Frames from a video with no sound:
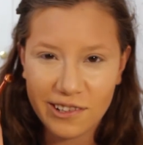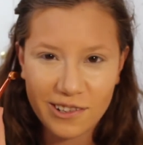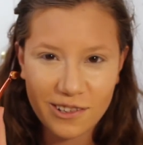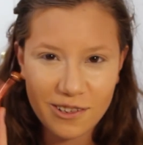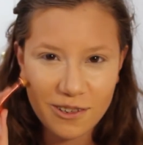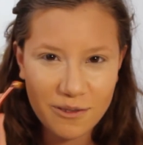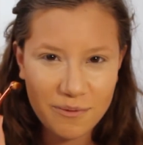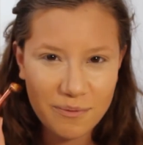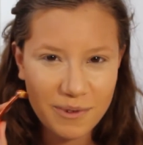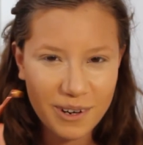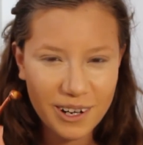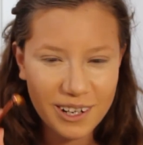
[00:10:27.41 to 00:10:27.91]

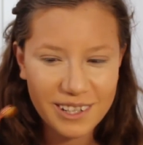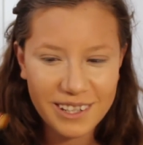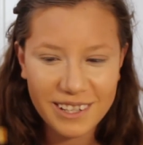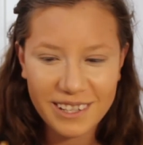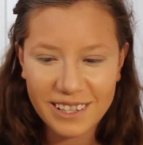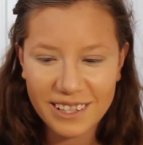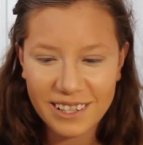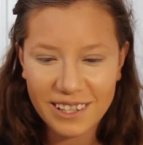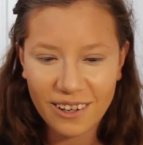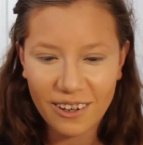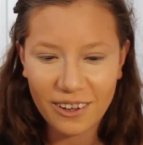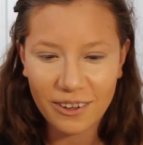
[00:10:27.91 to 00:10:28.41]

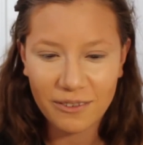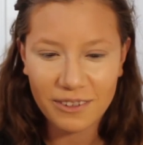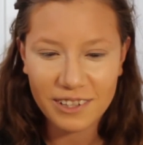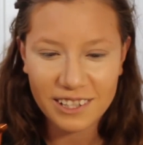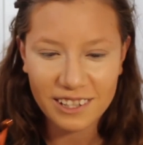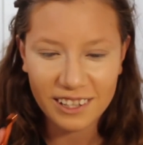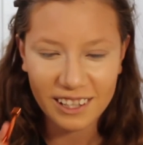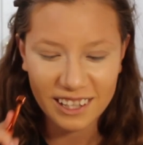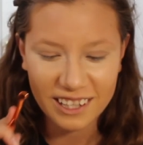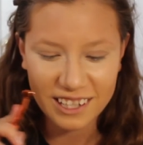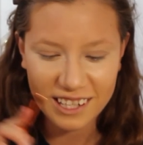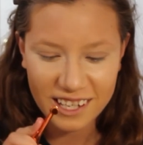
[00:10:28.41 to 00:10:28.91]
toothbrushes, you know, the ones
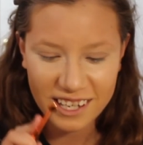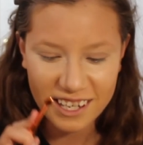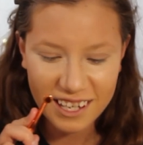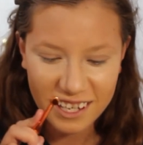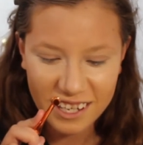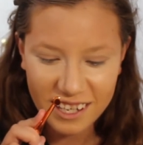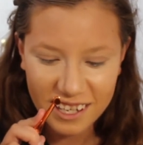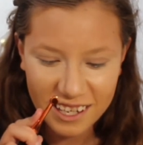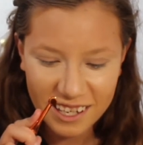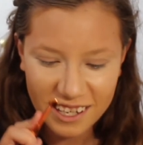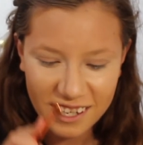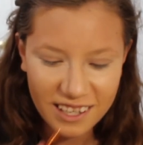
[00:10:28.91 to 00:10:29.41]
that are like
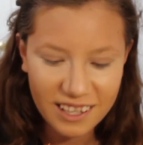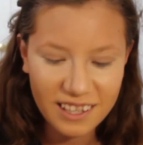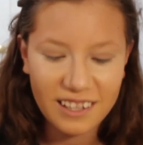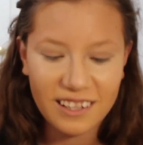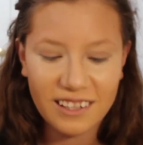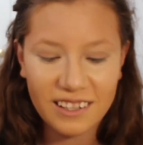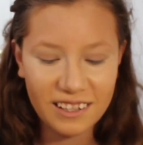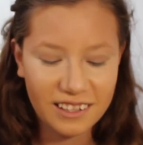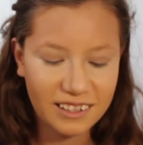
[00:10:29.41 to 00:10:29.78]
ee,